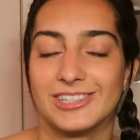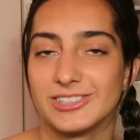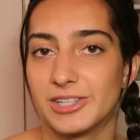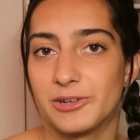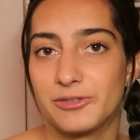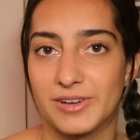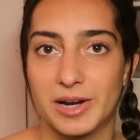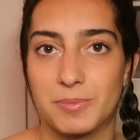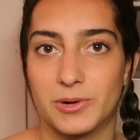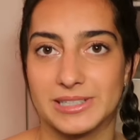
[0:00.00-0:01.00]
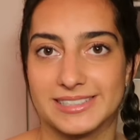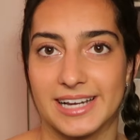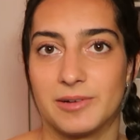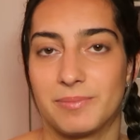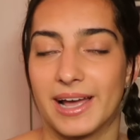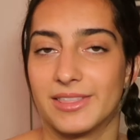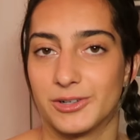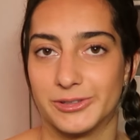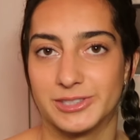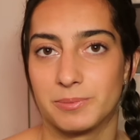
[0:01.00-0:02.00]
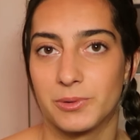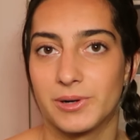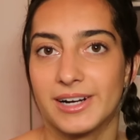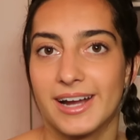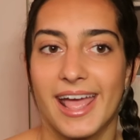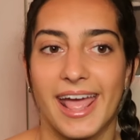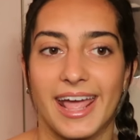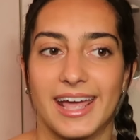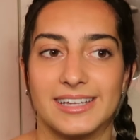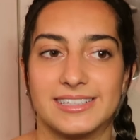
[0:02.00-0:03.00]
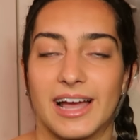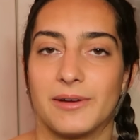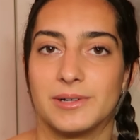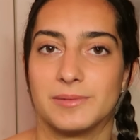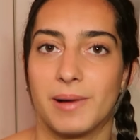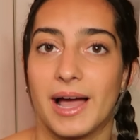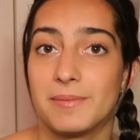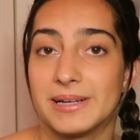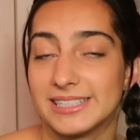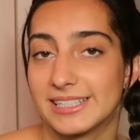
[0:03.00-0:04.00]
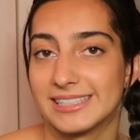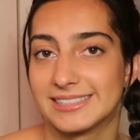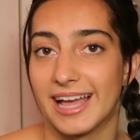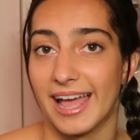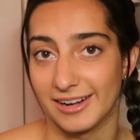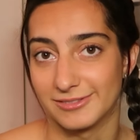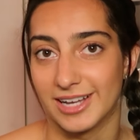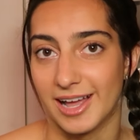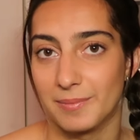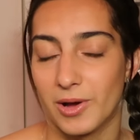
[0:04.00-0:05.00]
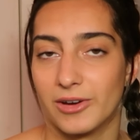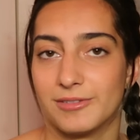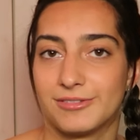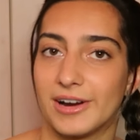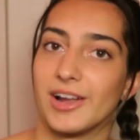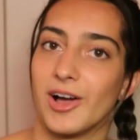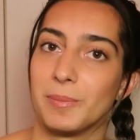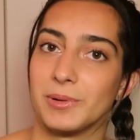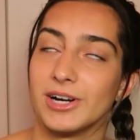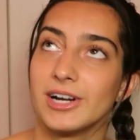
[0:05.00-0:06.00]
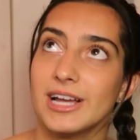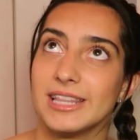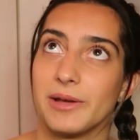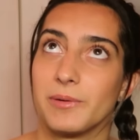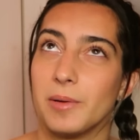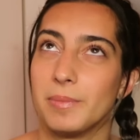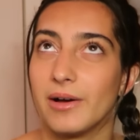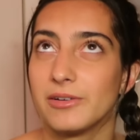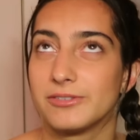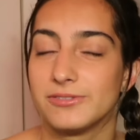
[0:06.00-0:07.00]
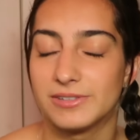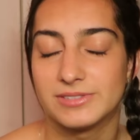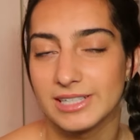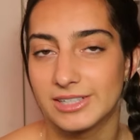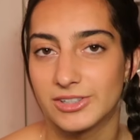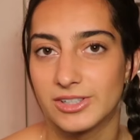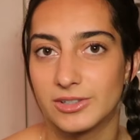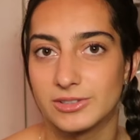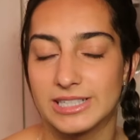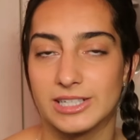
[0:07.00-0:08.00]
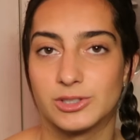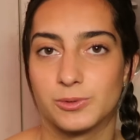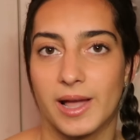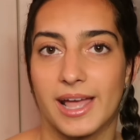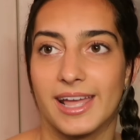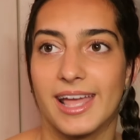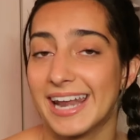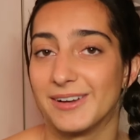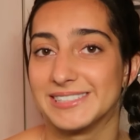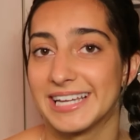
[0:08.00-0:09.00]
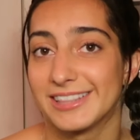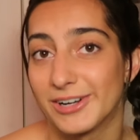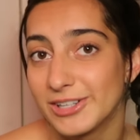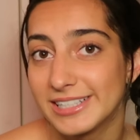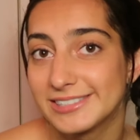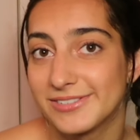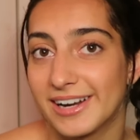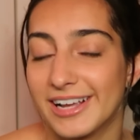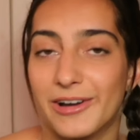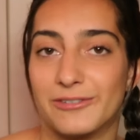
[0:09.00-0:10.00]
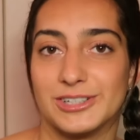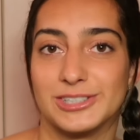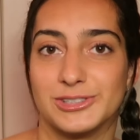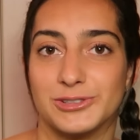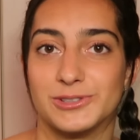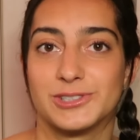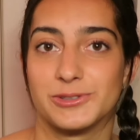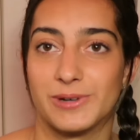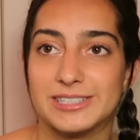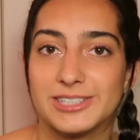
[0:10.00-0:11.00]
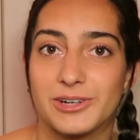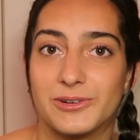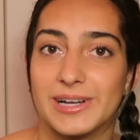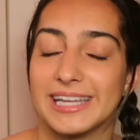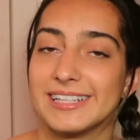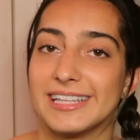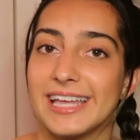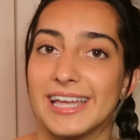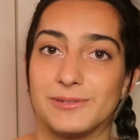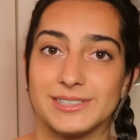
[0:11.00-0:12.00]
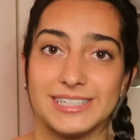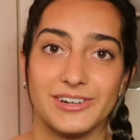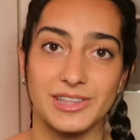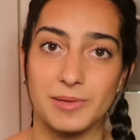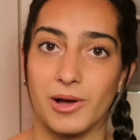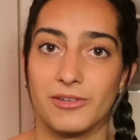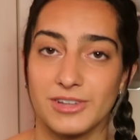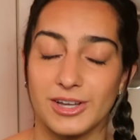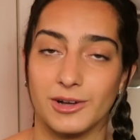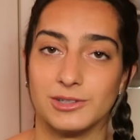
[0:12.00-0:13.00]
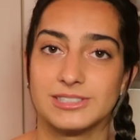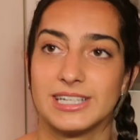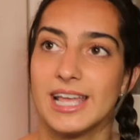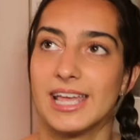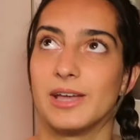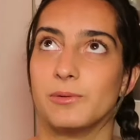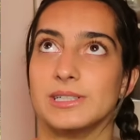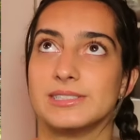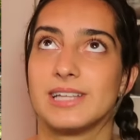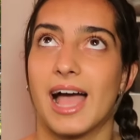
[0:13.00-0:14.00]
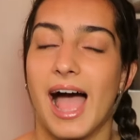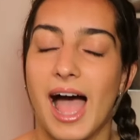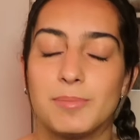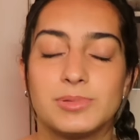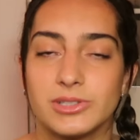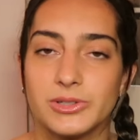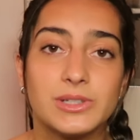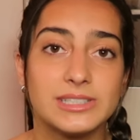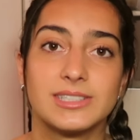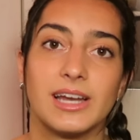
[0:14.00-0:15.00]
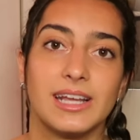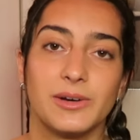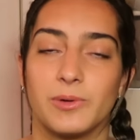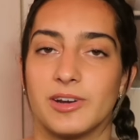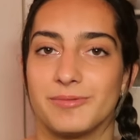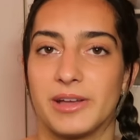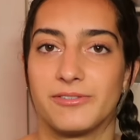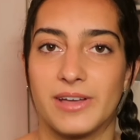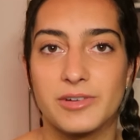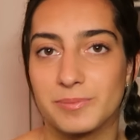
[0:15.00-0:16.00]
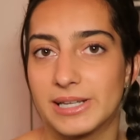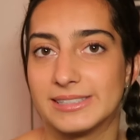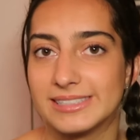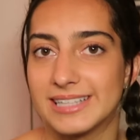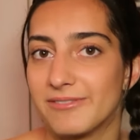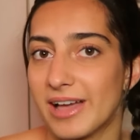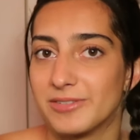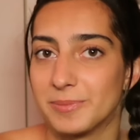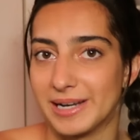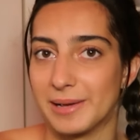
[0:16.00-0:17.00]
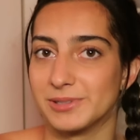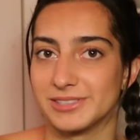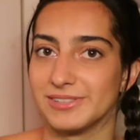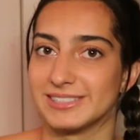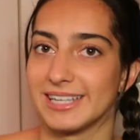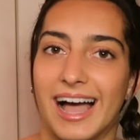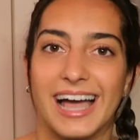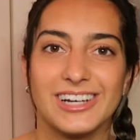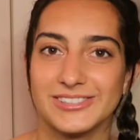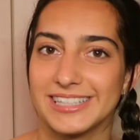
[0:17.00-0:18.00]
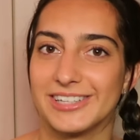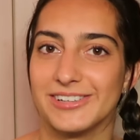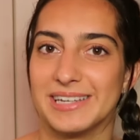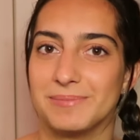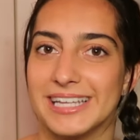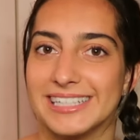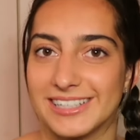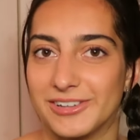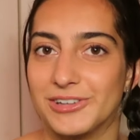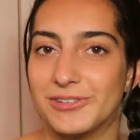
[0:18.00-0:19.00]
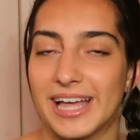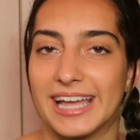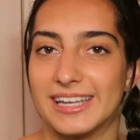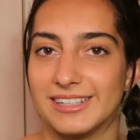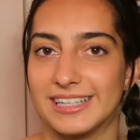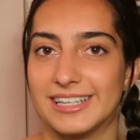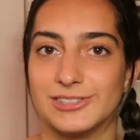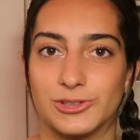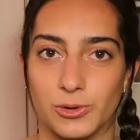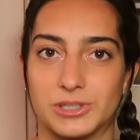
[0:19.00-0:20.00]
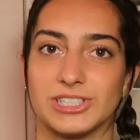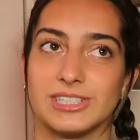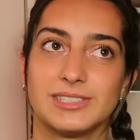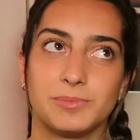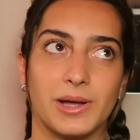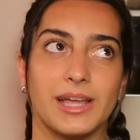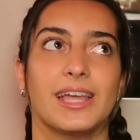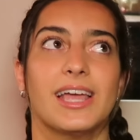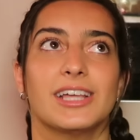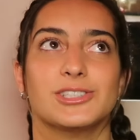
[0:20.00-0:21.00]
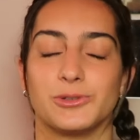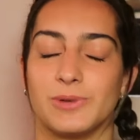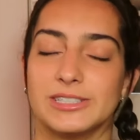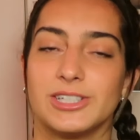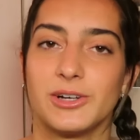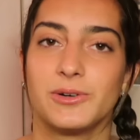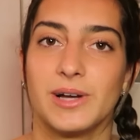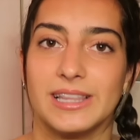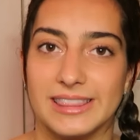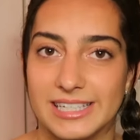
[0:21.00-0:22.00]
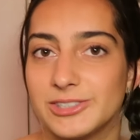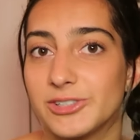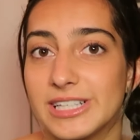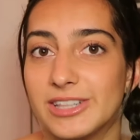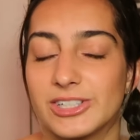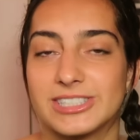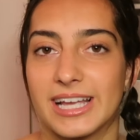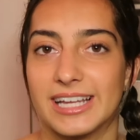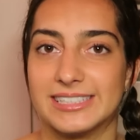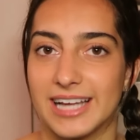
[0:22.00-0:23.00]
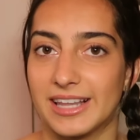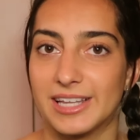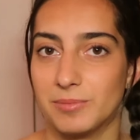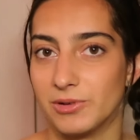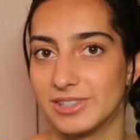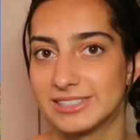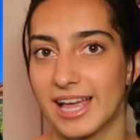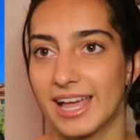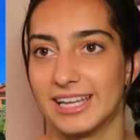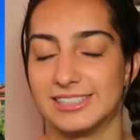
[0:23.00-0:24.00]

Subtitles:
There's a little ferry port stand by the cruise ship port, and I would buy my tickets ahead of time on Ferry Hopper. They were about 15 euros each way, and I would take the earliest ferry over to Sorrento, Italy. It was near the Amalfi Coast. It was absolutely stunning, one of my favorite places I've ever been able to visit. I don't think you need me to tell you that Italy is gorgeous, but Sorrento literally looks like an Italian movie set.